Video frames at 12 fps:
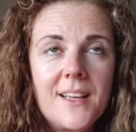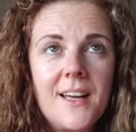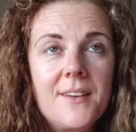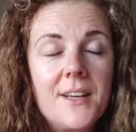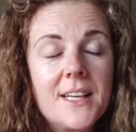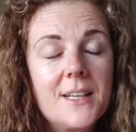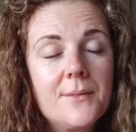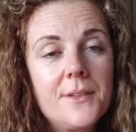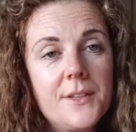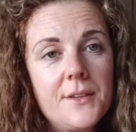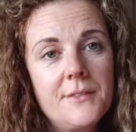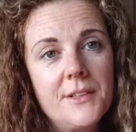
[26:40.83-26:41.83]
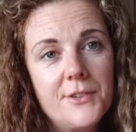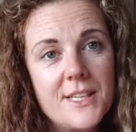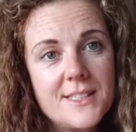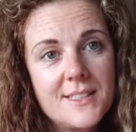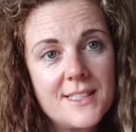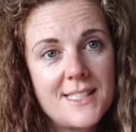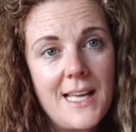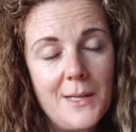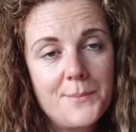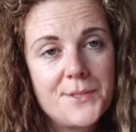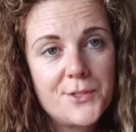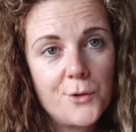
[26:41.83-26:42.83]
And the reason this
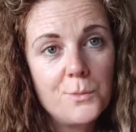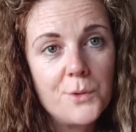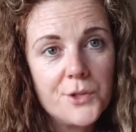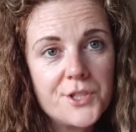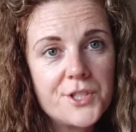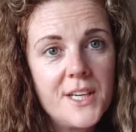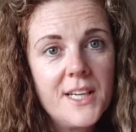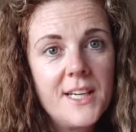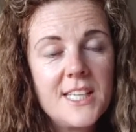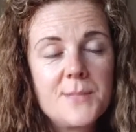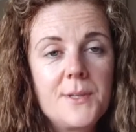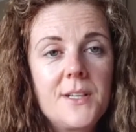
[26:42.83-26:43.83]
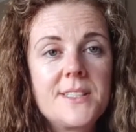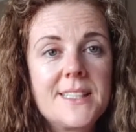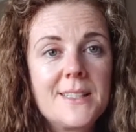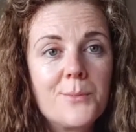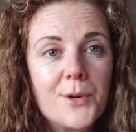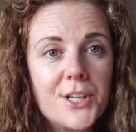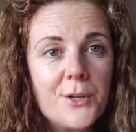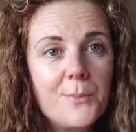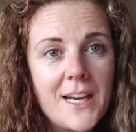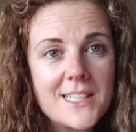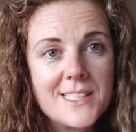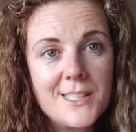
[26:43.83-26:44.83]
helps so much is because it'll bring you
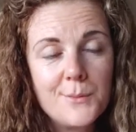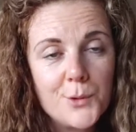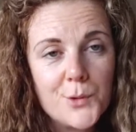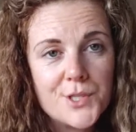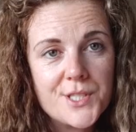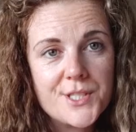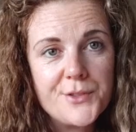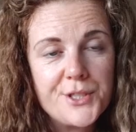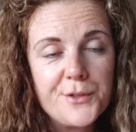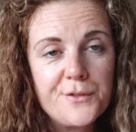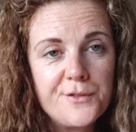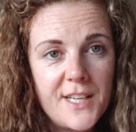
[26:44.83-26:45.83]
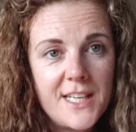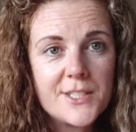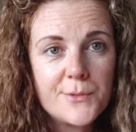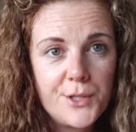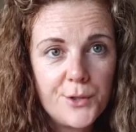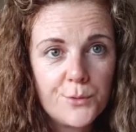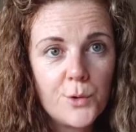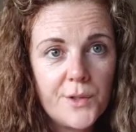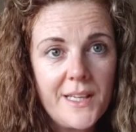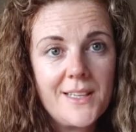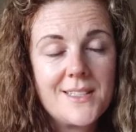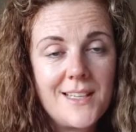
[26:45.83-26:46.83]
back to the emotions that you felt when you wrote
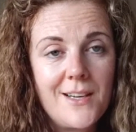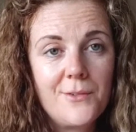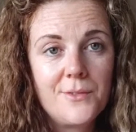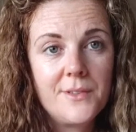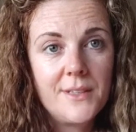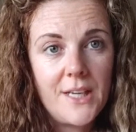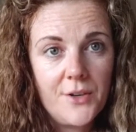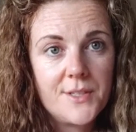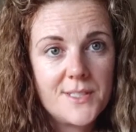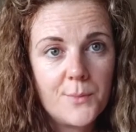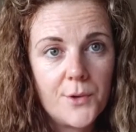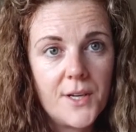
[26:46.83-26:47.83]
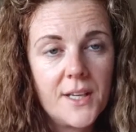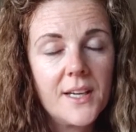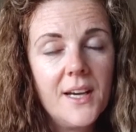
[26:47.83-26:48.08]
that down here this morning.